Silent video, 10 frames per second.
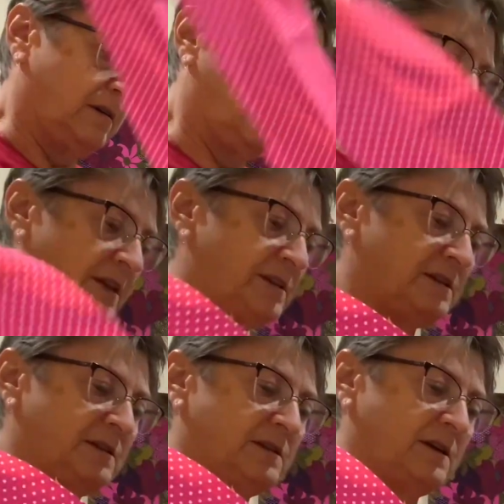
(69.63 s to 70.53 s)

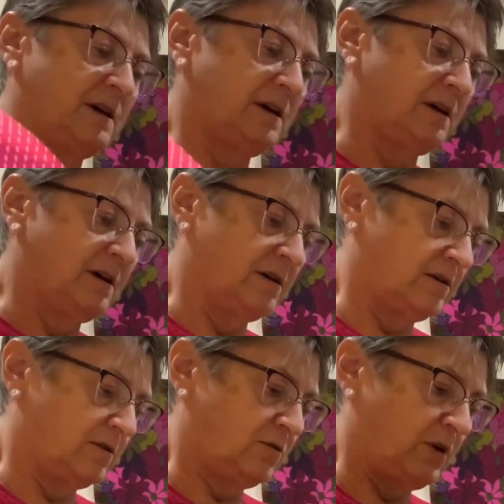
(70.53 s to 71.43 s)
It's
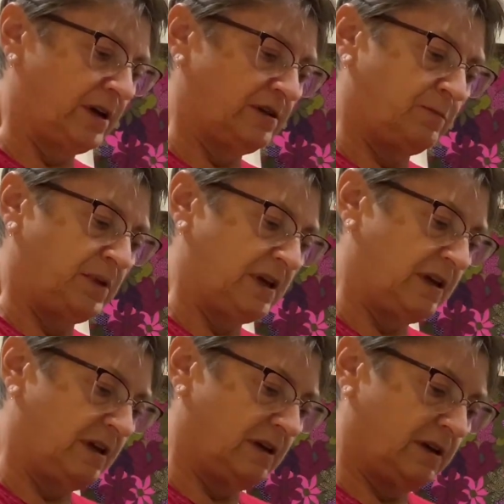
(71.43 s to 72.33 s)
going to
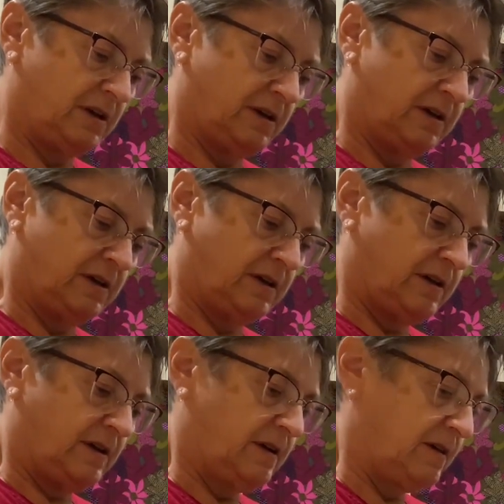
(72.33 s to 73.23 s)
be
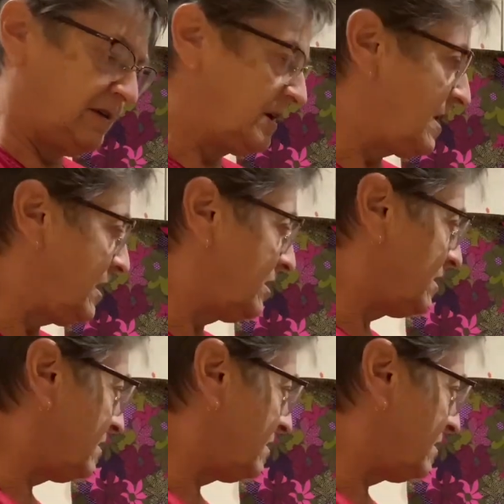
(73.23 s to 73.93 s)
the color